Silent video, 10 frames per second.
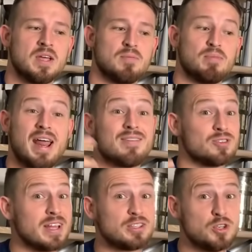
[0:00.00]
but after
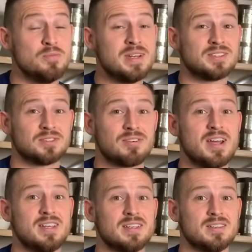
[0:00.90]
like 2 minutes of
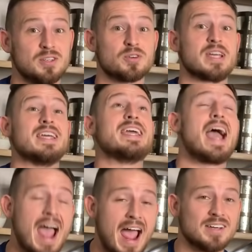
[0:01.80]
fighting, you're
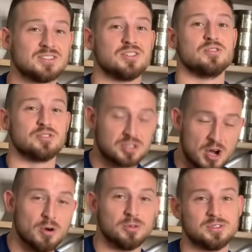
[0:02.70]
gassed, you're
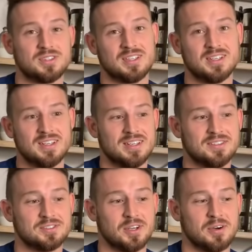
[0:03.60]
toast.
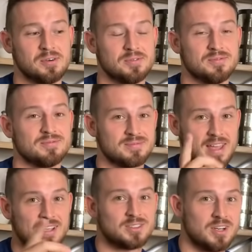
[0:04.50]
So
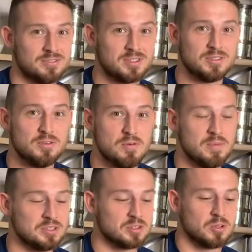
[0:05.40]
hats off to you,
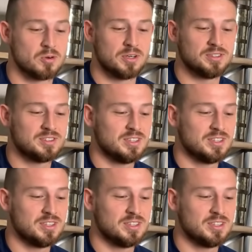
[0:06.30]
Mr. Lawrence,